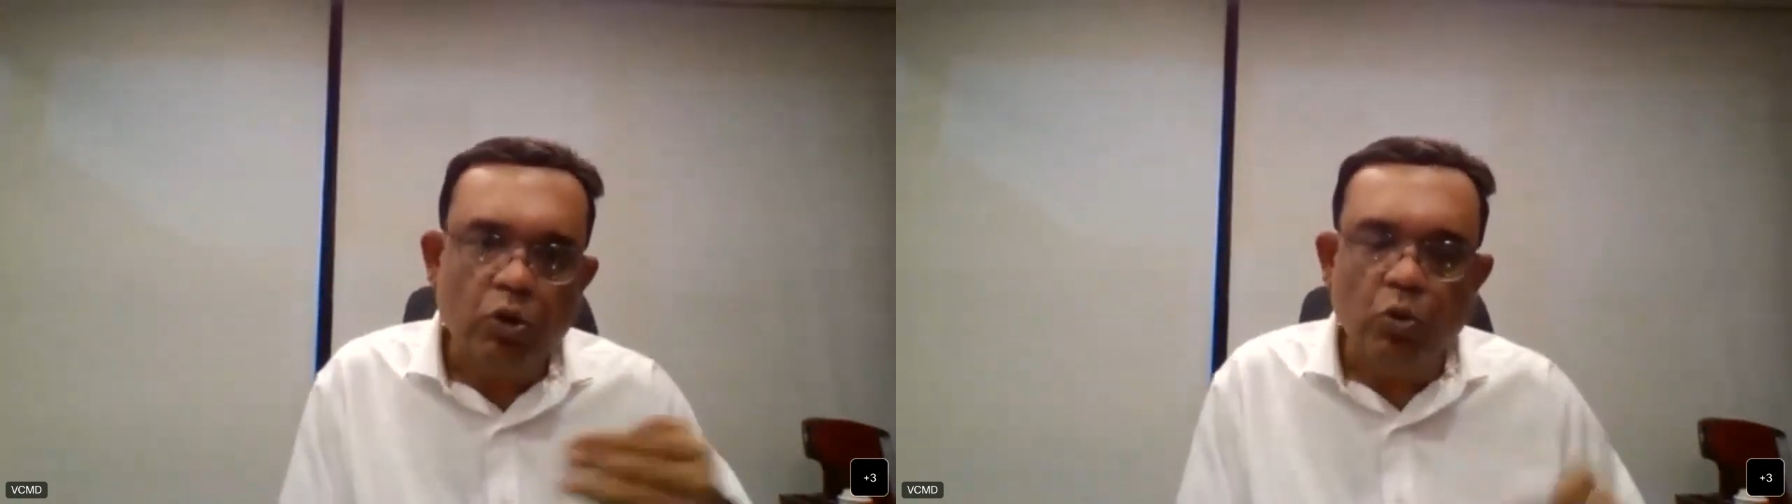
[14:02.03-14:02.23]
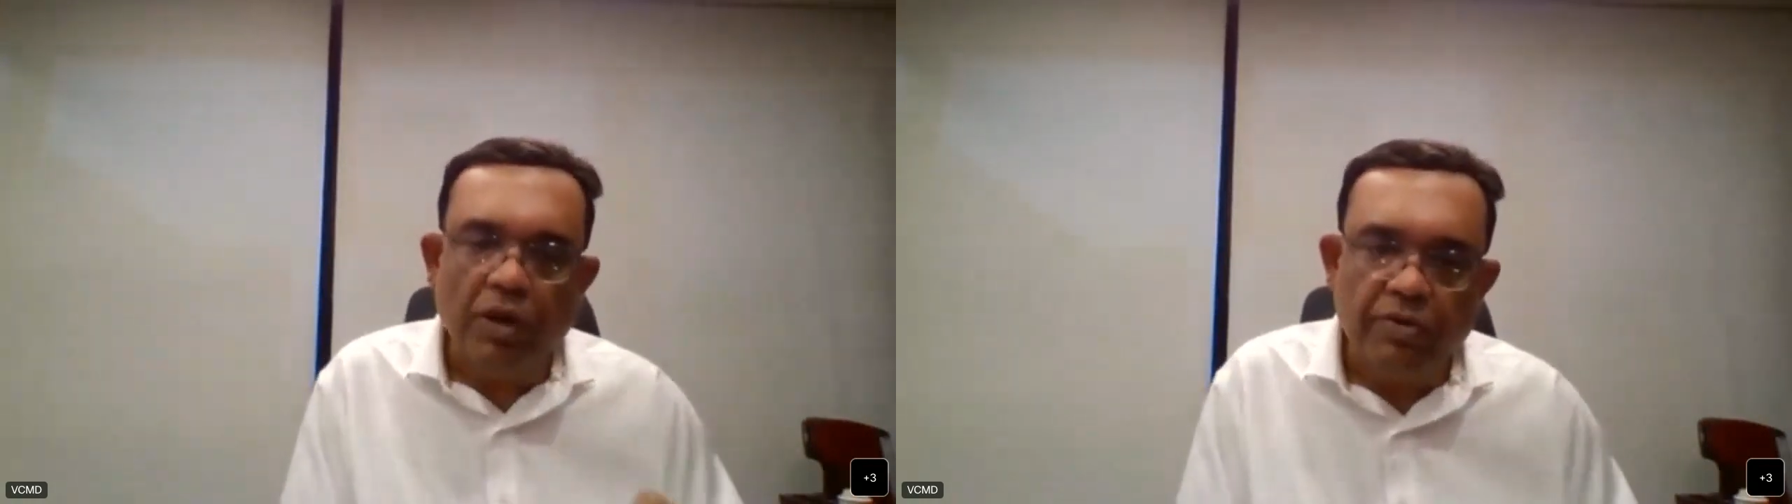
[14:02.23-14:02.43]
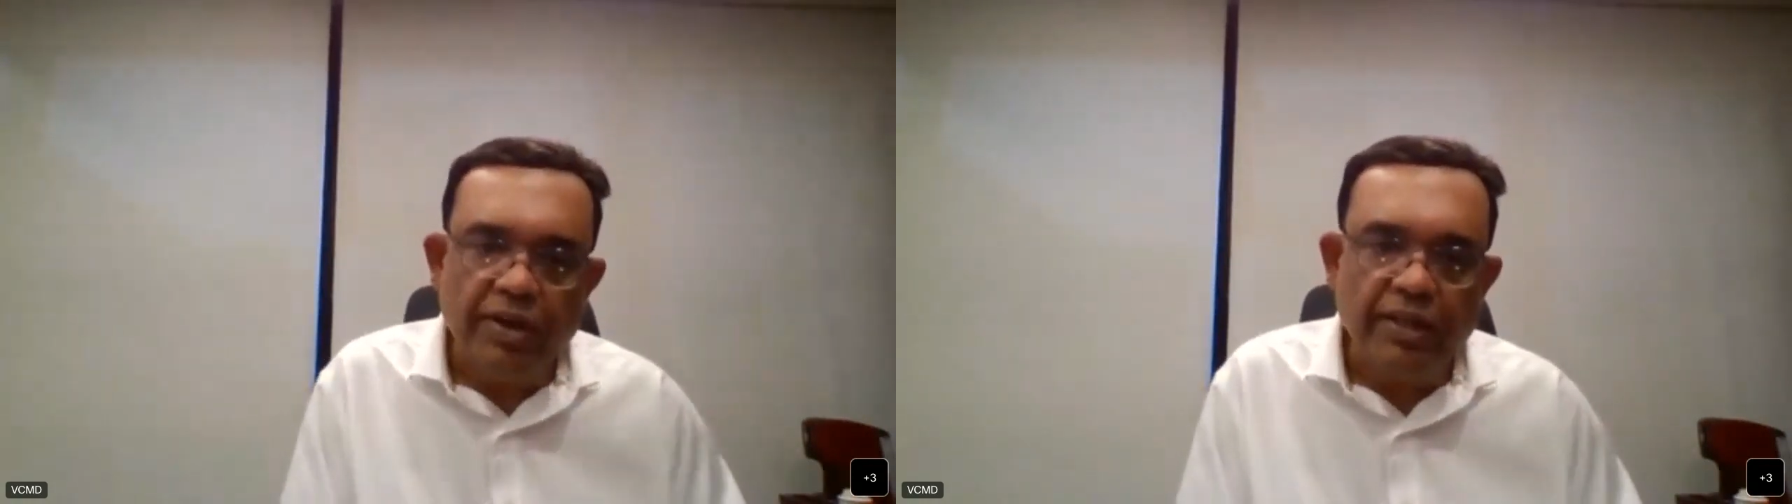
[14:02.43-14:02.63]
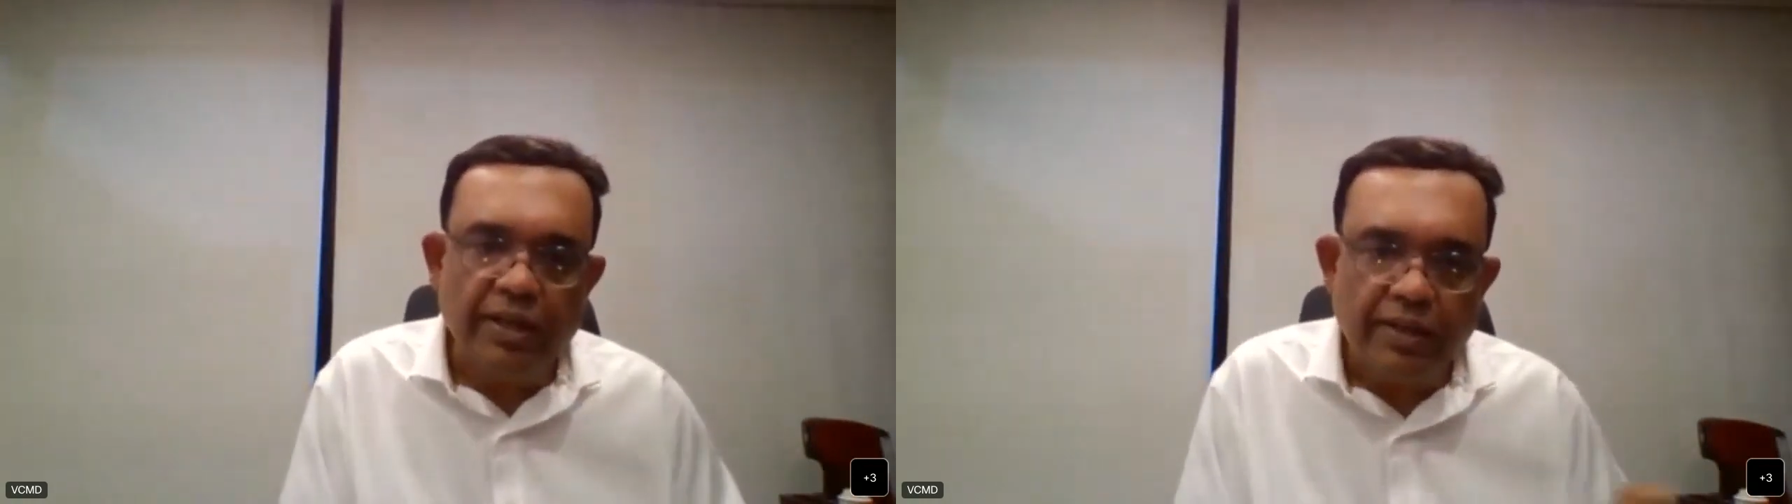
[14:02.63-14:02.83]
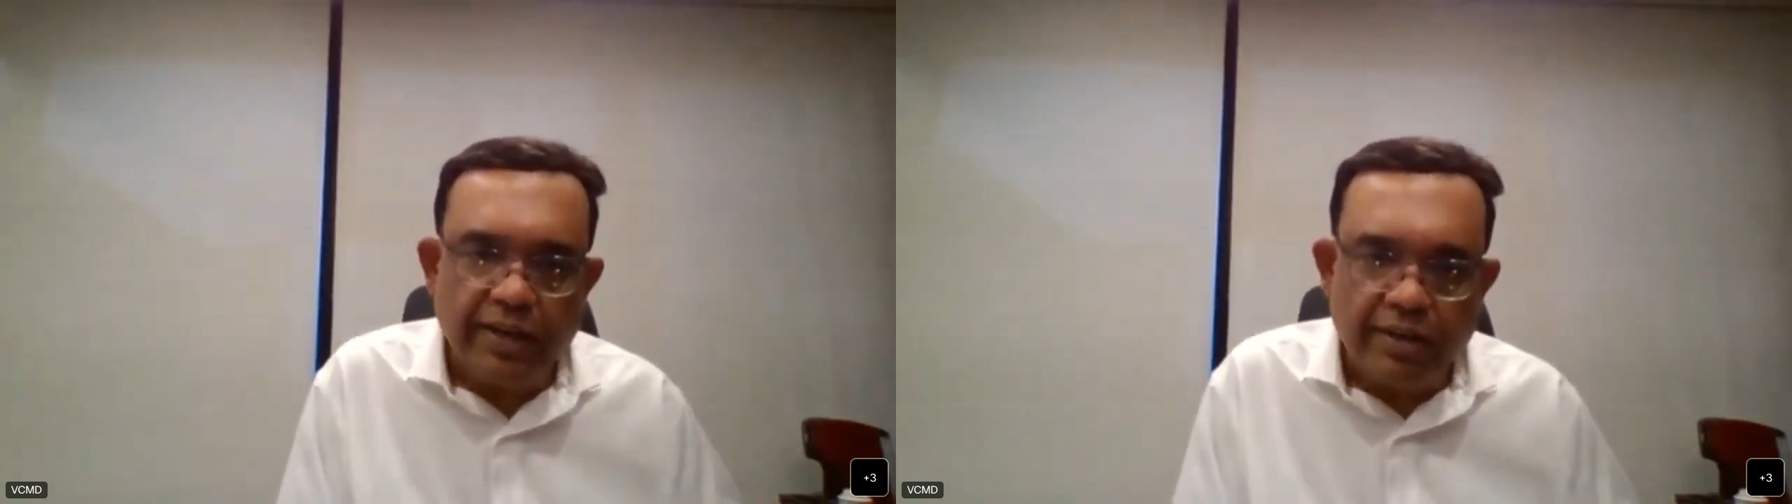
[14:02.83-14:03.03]
200, the
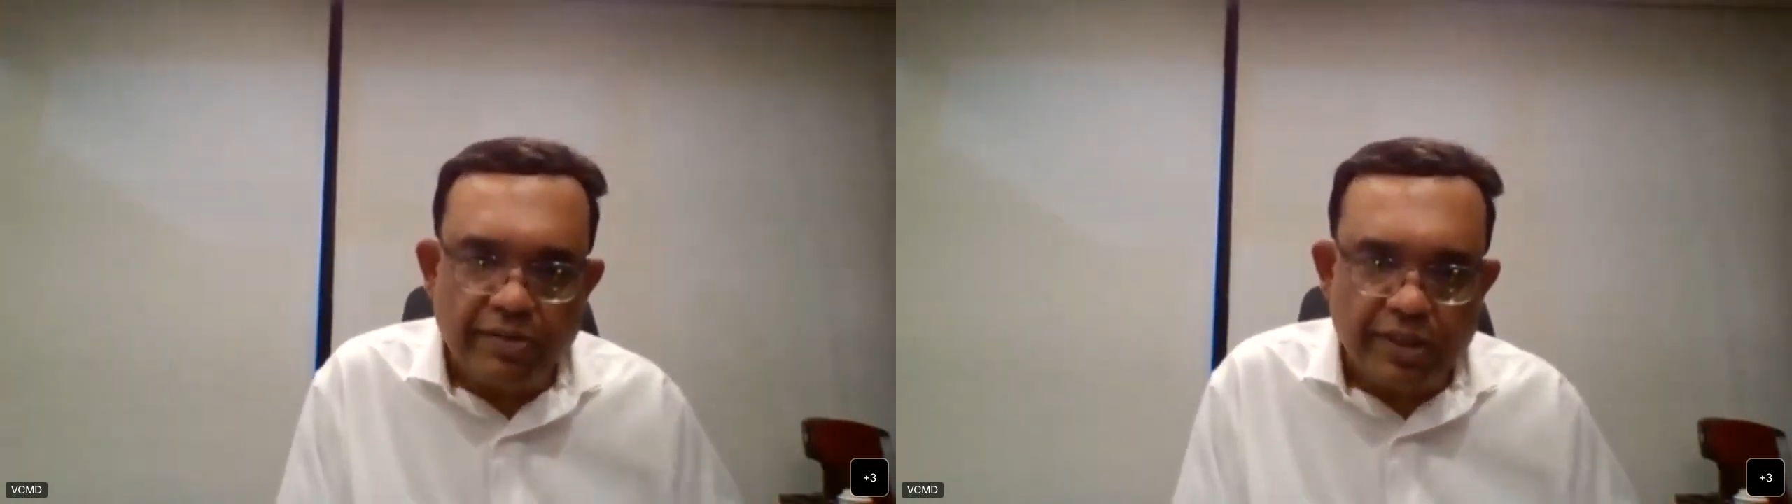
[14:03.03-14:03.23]
tender